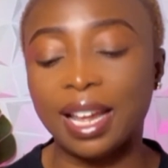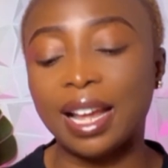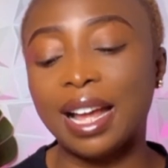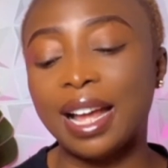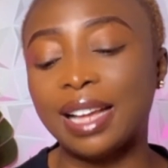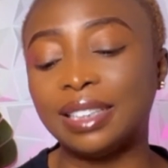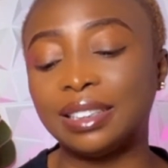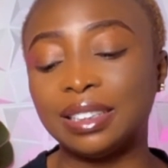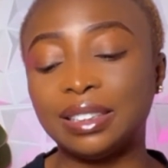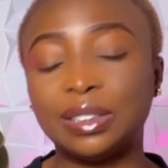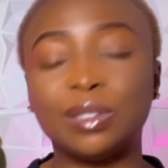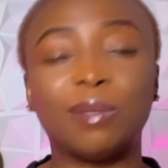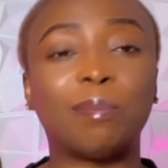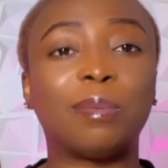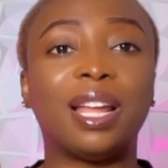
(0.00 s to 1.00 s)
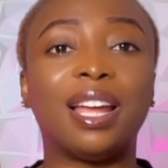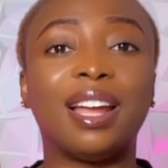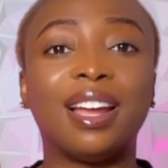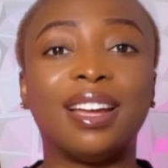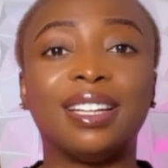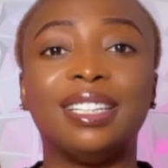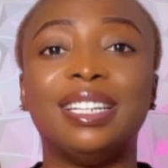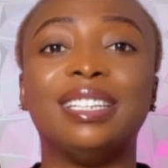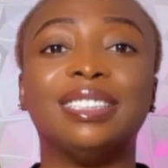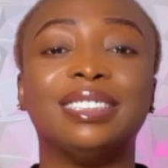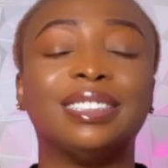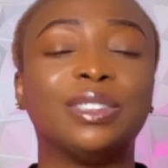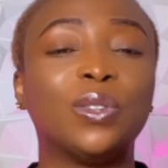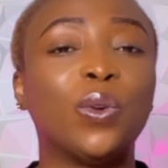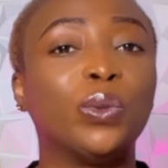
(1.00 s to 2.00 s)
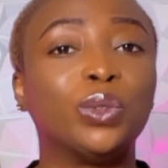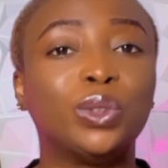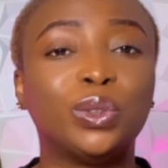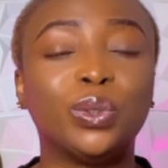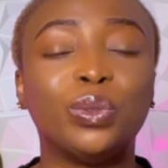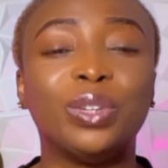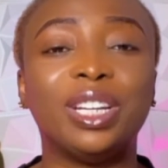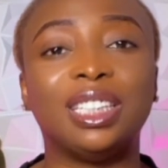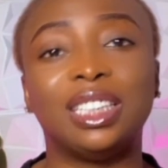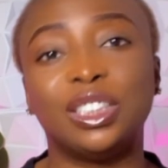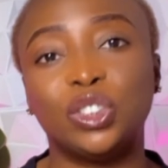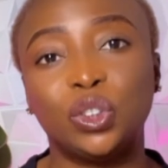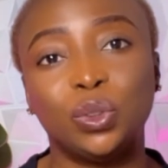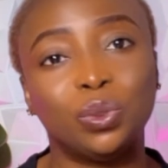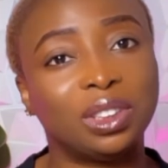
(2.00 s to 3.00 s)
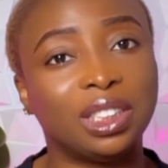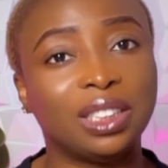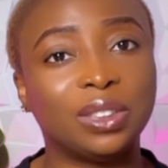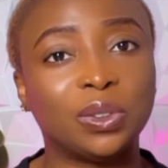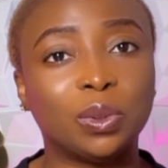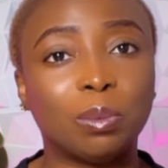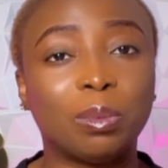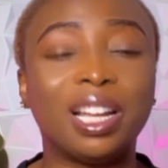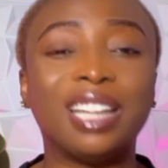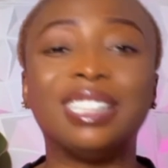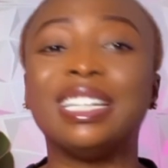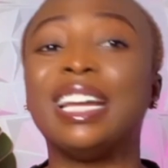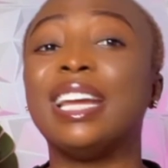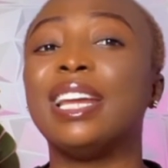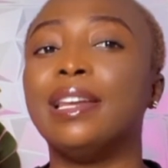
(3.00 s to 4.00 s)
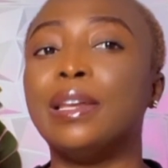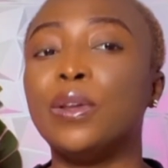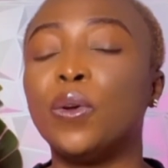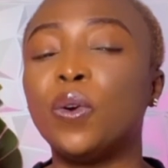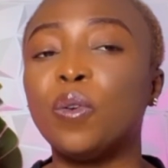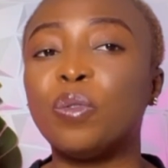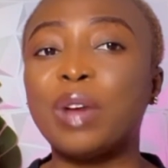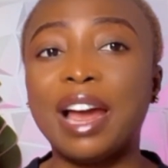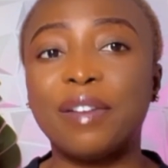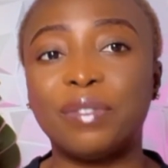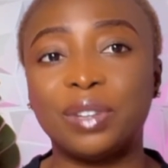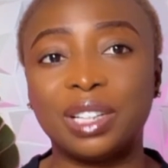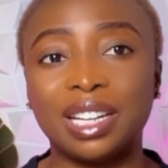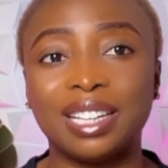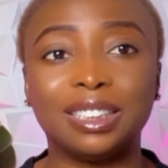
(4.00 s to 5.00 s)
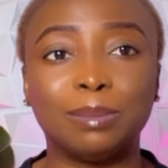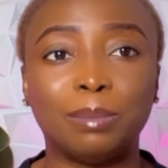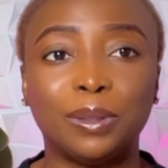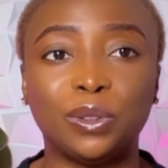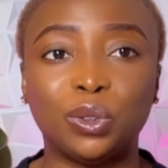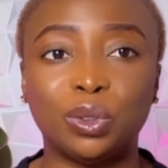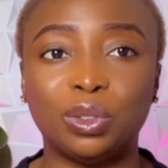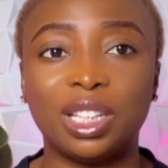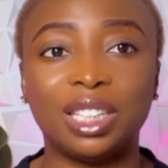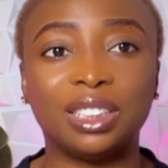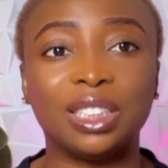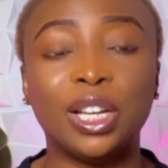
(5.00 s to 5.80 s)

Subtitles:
and this supplier is also a kitchen utensil supplier that a lot of Africans patronize.